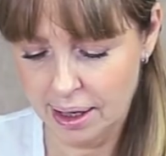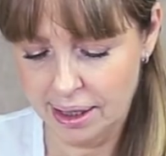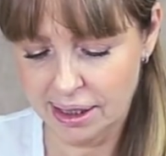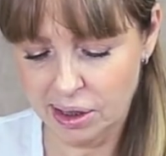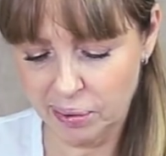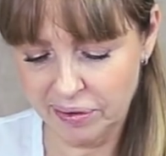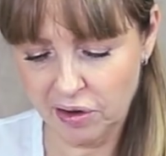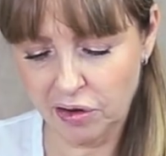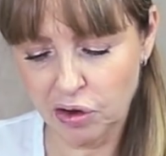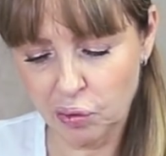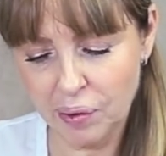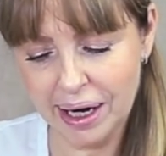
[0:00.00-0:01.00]
So we've
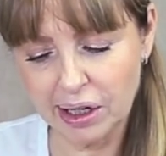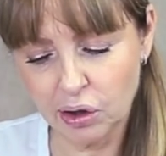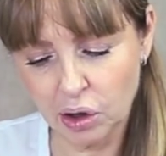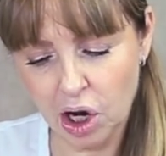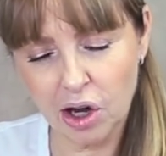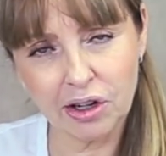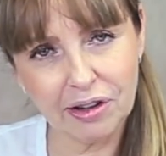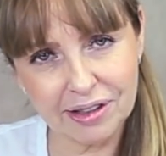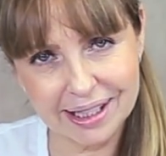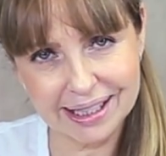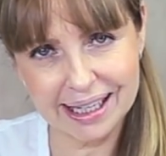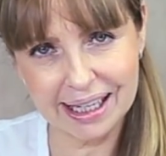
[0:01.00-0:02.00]
got the retinol on her
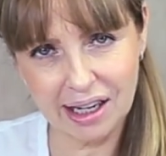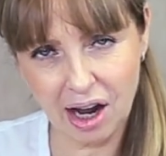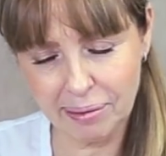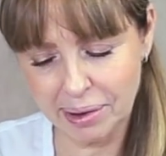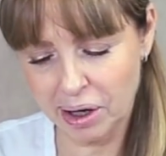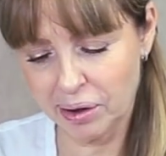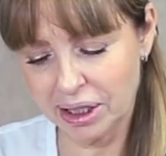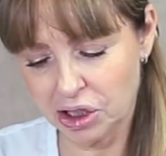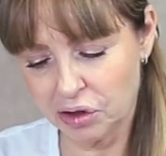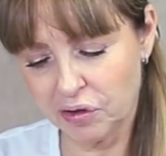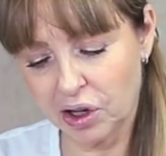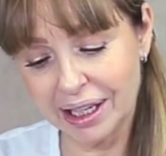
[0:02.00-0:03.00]
skin.
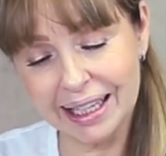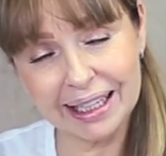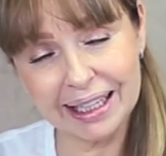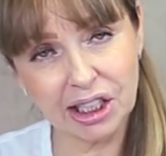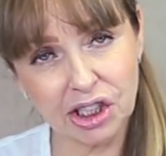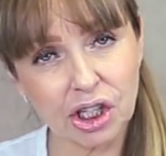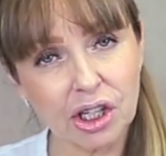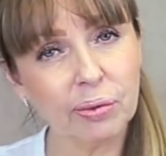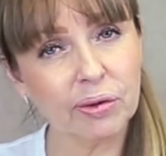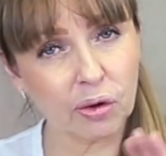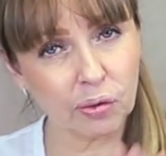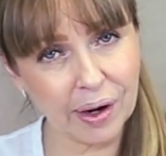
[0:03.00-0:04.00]
We've got healing gel, we've
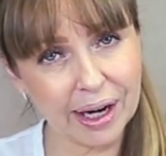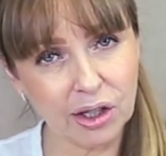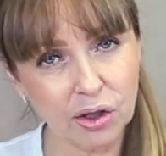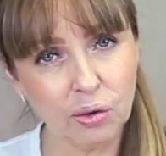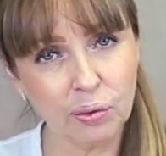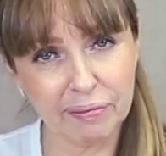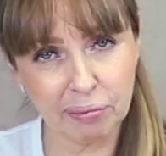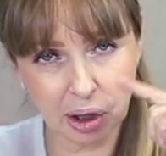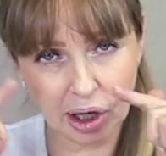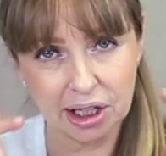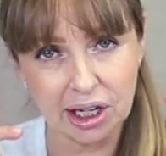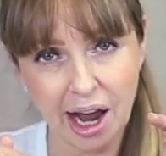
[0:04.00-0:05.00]
got retinol, we've put
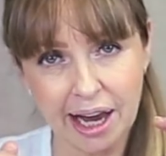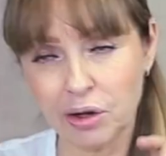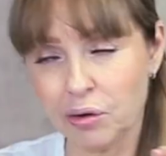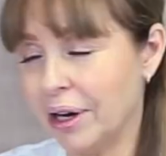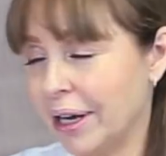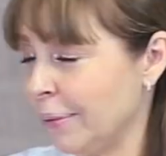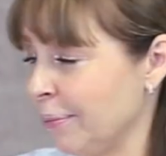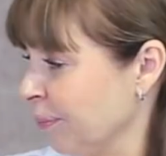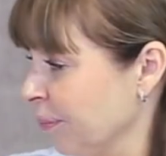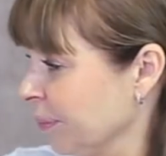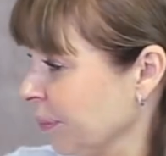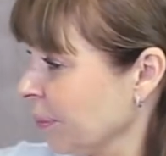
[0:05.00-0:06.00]
on an eye cream.
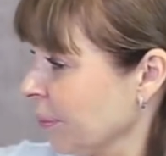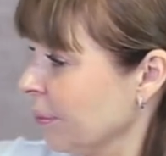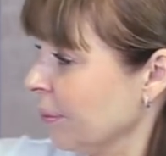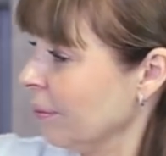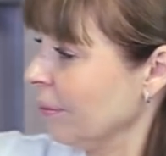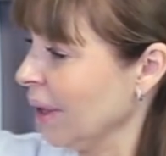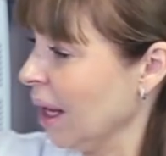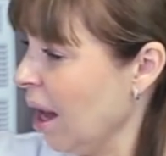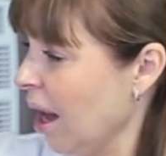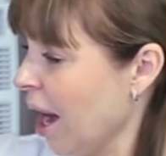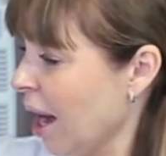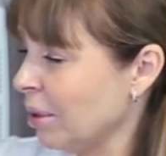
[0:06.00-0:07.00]

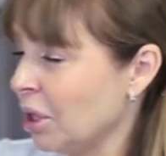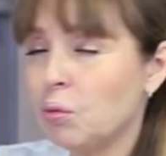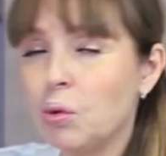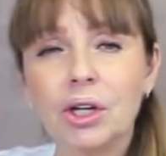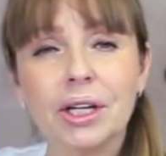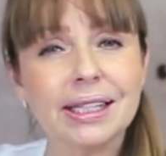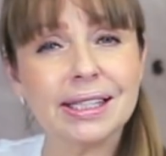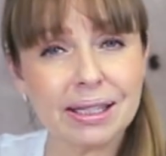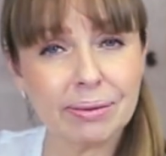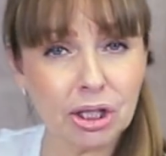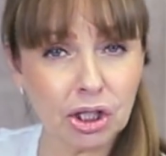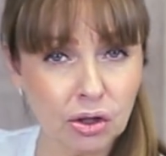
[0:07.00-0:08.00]
I'm going to work in
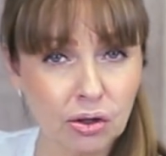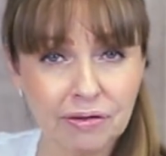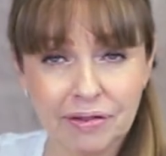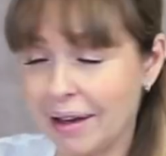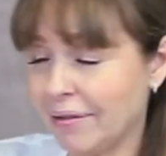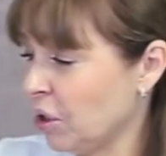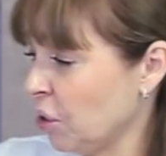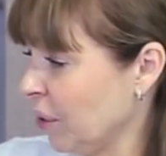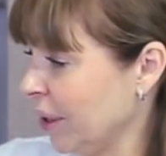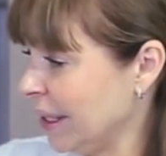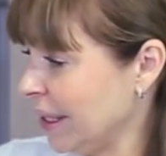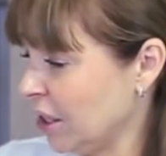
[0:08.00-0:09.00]
some of the Q
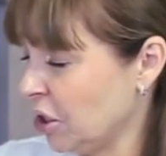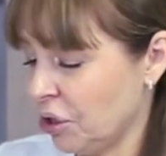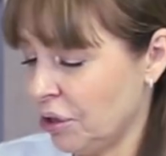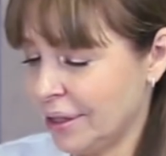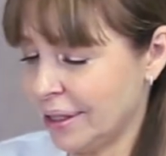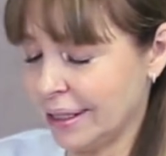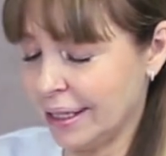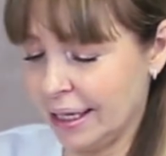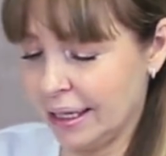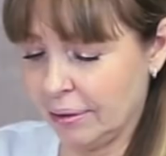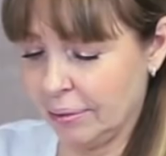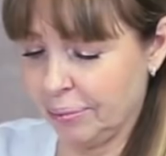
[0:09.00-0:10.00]
Flavonoid into her
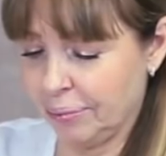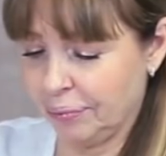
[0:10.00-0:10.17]
skin.